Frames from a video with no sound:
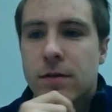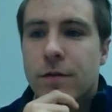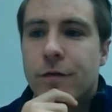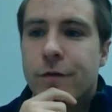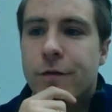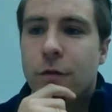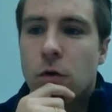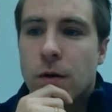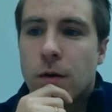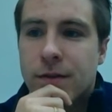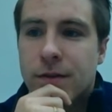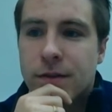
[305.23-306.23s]

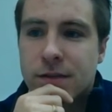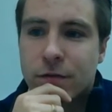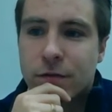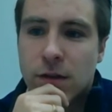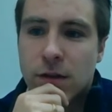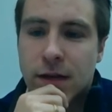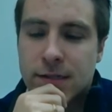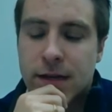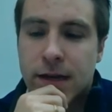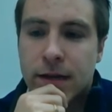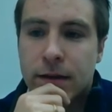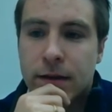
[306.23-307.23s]
formed this fertilized
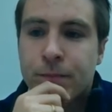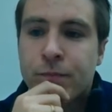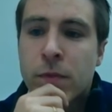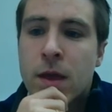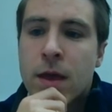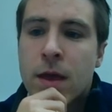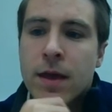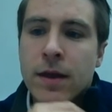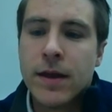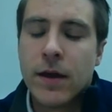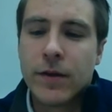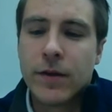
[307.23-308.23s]
egg.
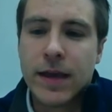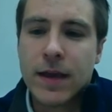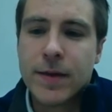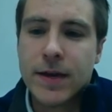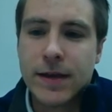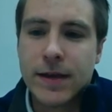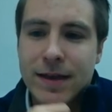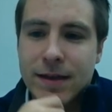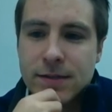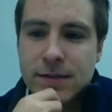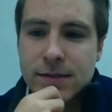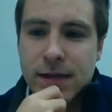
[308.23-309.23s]
Now the gamete,
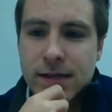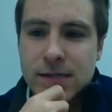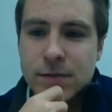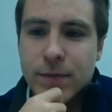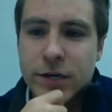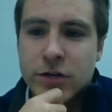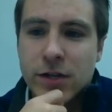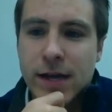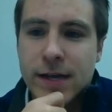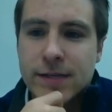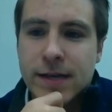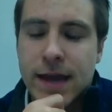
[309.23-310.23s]
again, is that
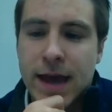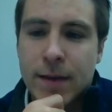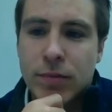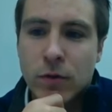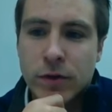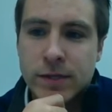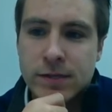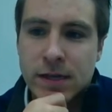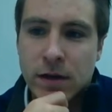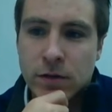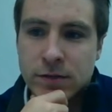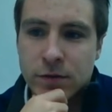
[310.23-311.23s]
specialized haploid
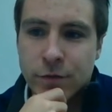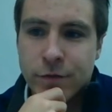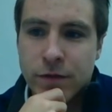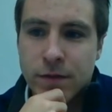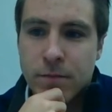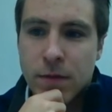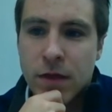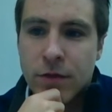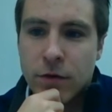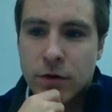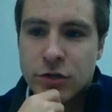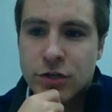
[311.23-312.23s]
cell. So for the
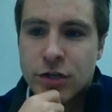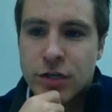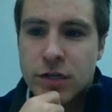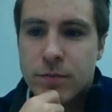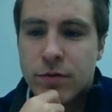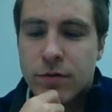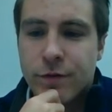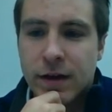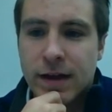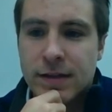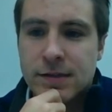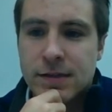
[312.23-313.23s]
mother, she
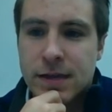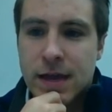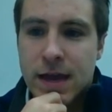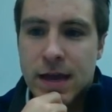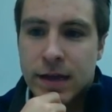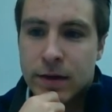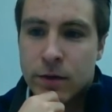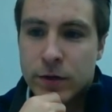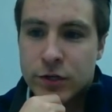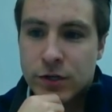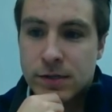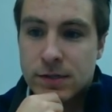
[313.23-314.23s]
provides the egg,
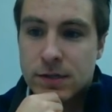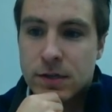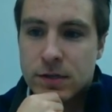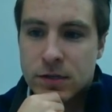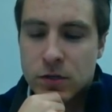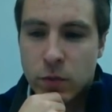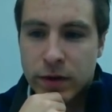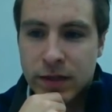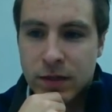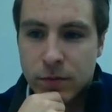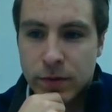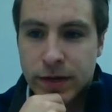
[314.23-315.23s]
which is
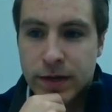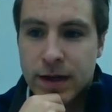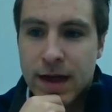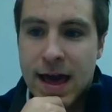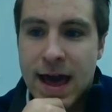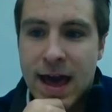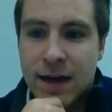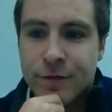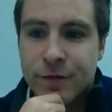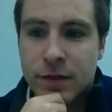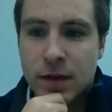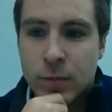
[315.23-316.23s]
23,
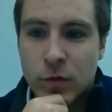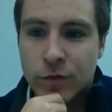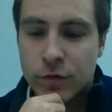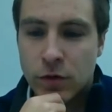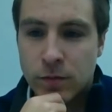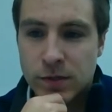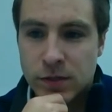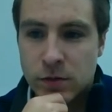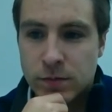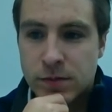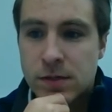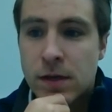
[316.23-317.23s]
half the number of
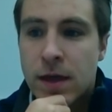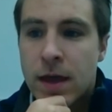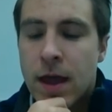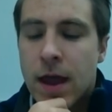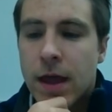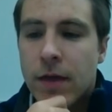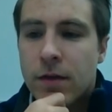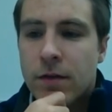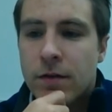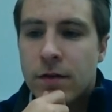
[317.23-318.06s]
chromosomes, and then